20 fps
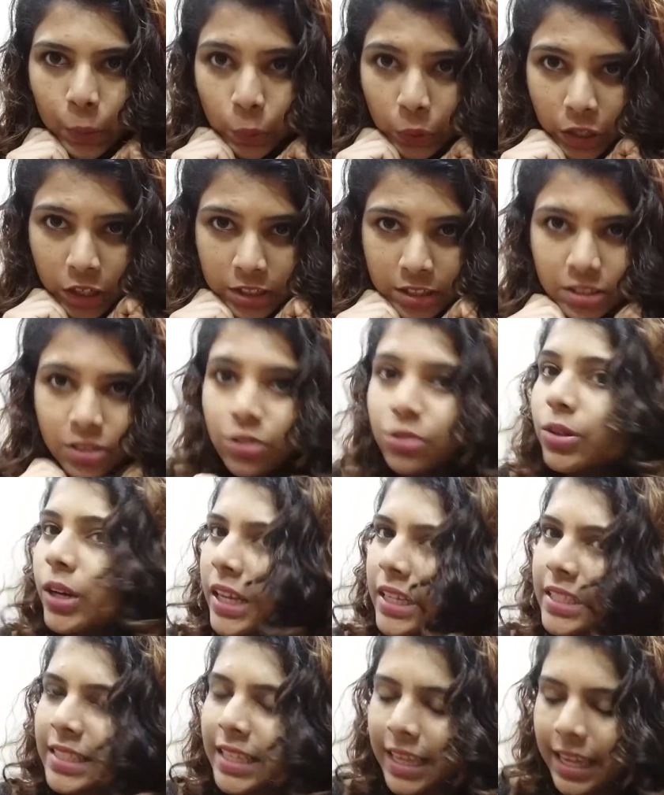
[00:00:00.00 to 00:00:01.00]
was
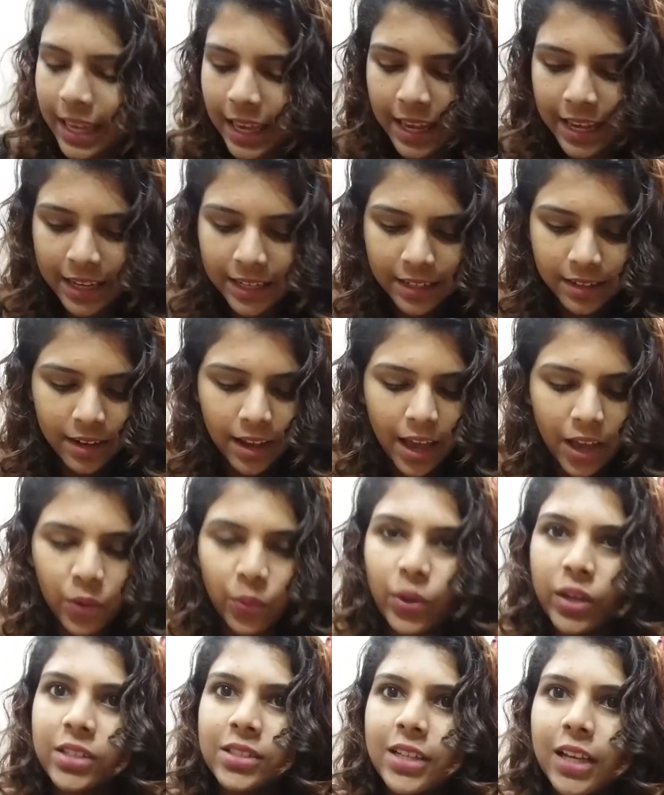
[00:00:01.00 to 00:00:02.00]
crazy and I
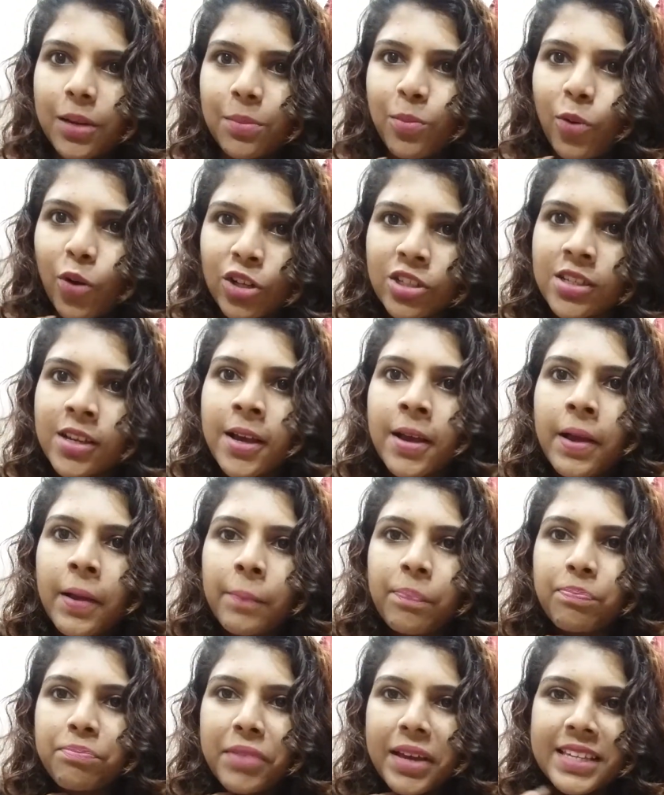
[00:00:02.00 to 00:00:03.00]
went and bought
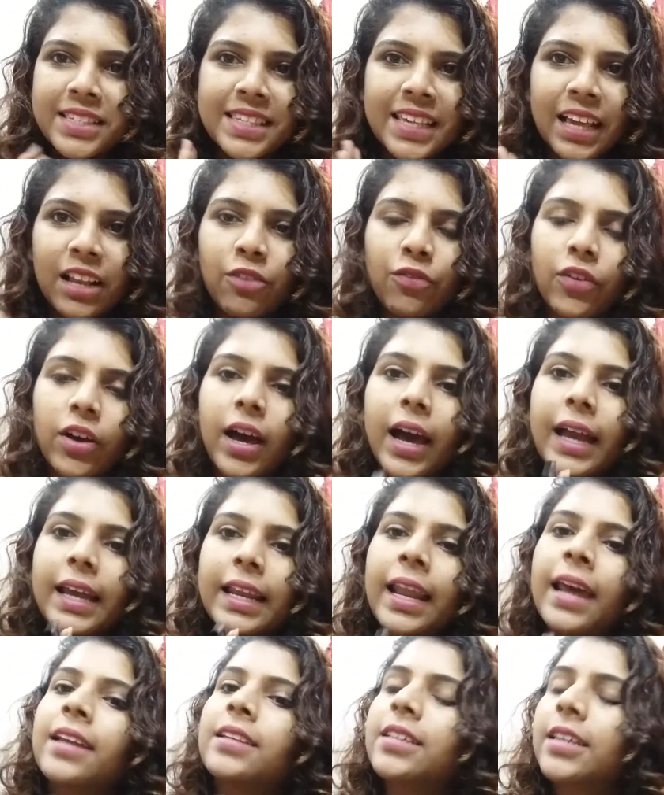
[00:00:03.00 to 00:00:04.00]
myself a
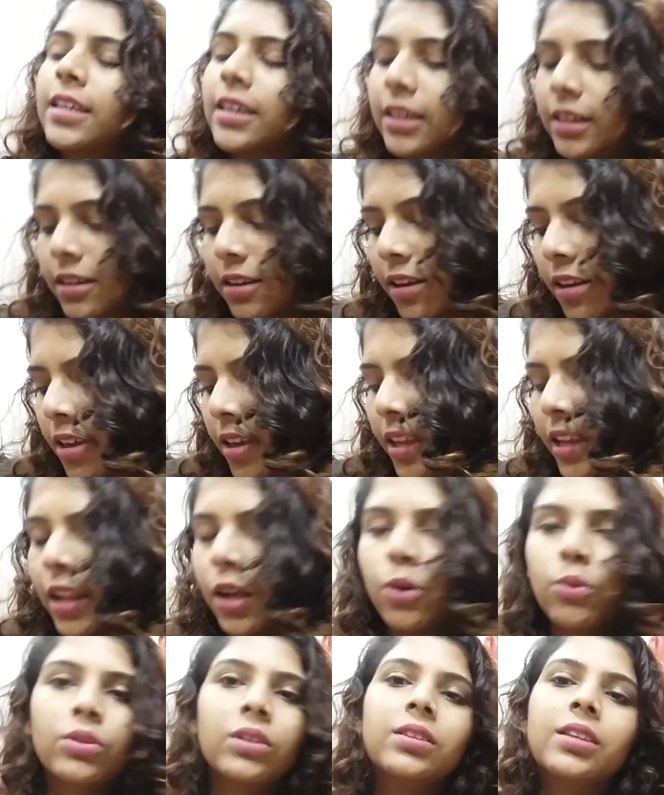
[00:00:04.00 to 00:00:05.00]
highlighting kit.
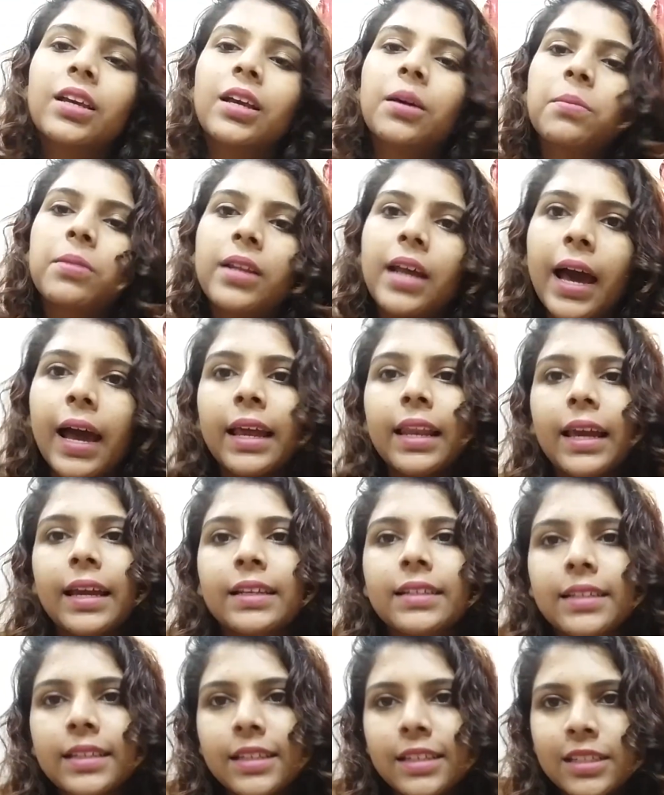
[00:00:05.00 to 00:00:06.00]
Now the thing about
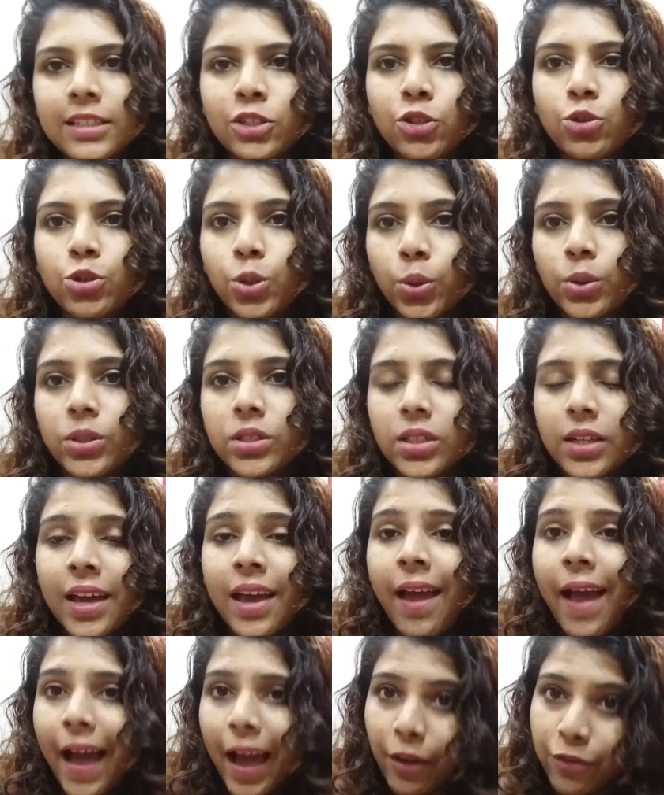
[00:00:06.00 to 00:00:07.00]
highlighting is you don't
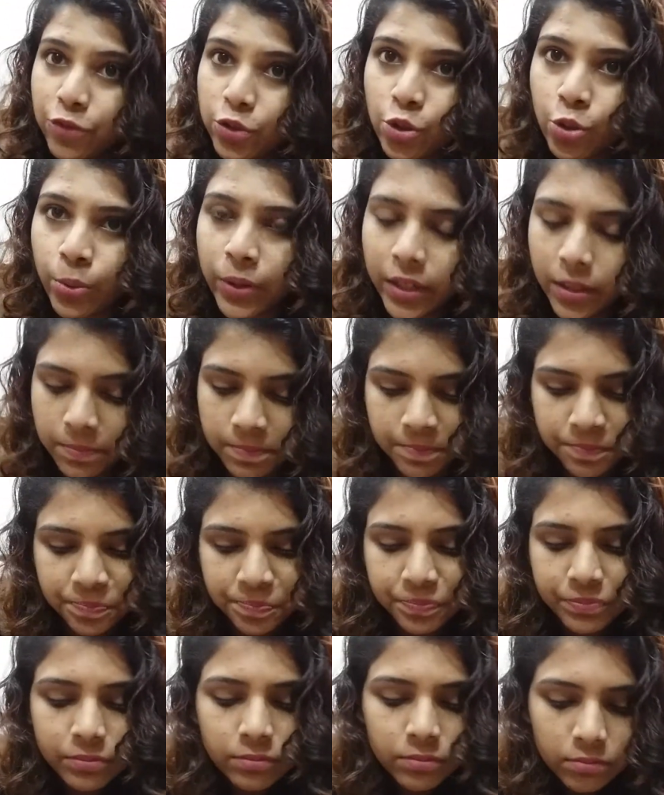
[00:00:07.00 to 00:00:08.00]
have to do it,
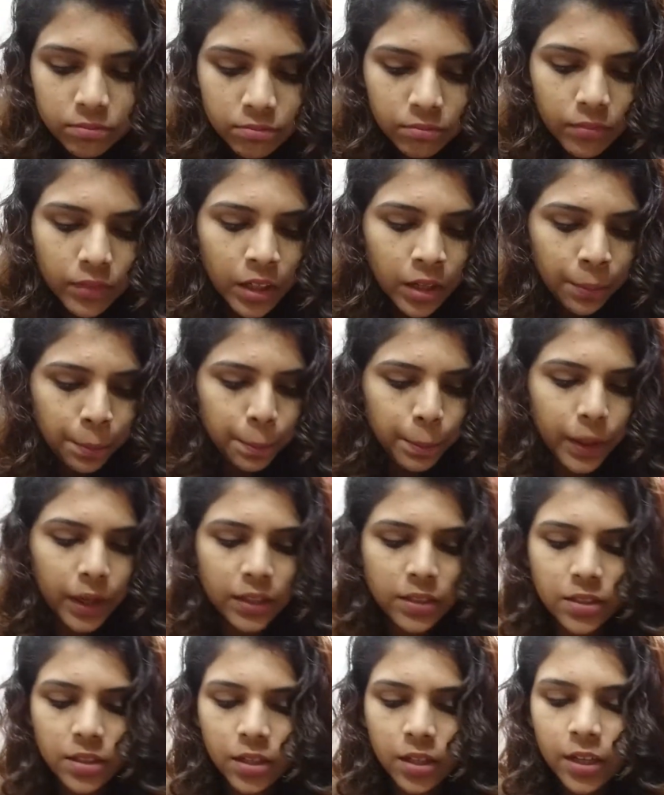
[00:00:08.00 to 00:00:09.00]

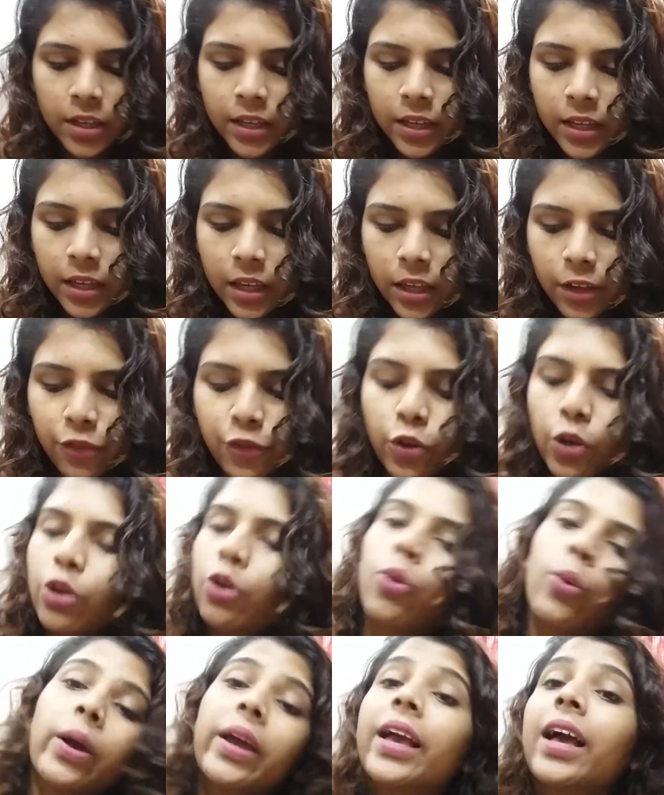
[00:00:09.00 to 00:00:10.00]
but if
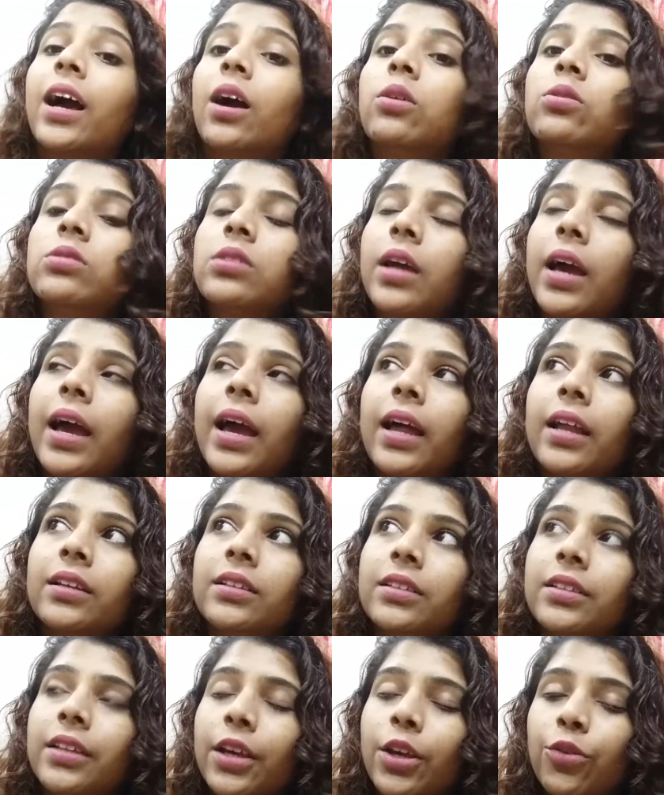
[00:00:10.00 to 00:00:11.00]
you're going out
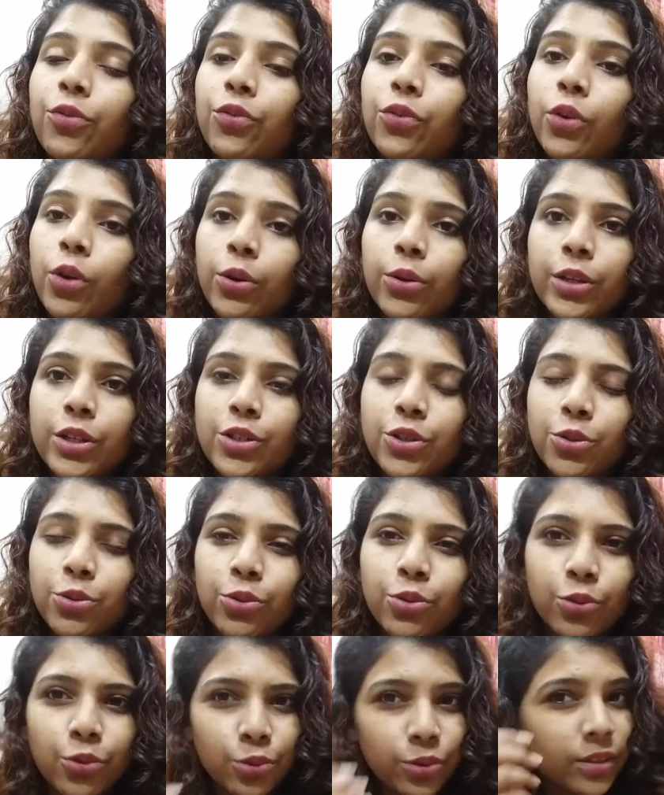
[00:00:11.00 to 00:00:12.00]
and if you're
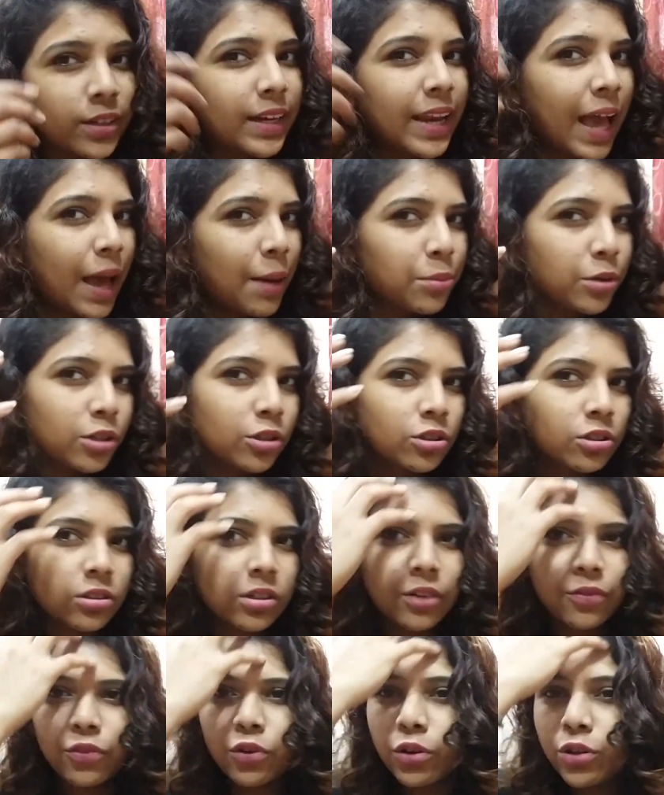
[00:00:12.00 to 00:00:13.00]
into, you know, the glamour
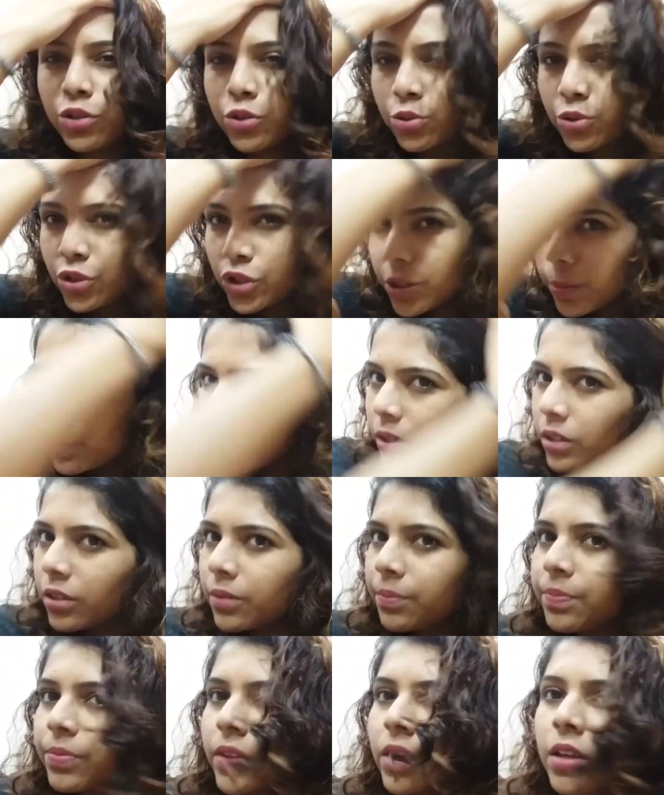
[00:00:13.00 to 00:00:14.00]
look, if you're into
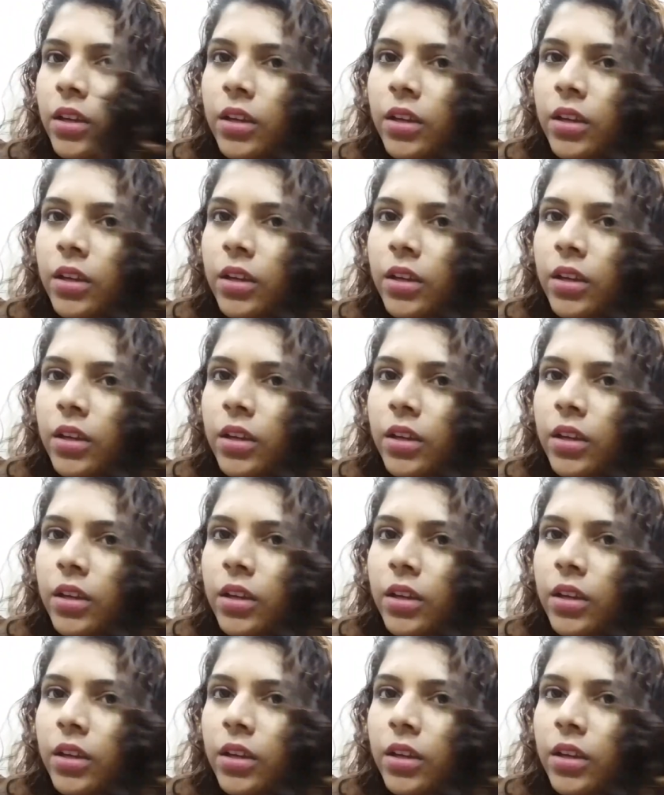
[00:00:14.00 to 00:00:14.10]
shimmer,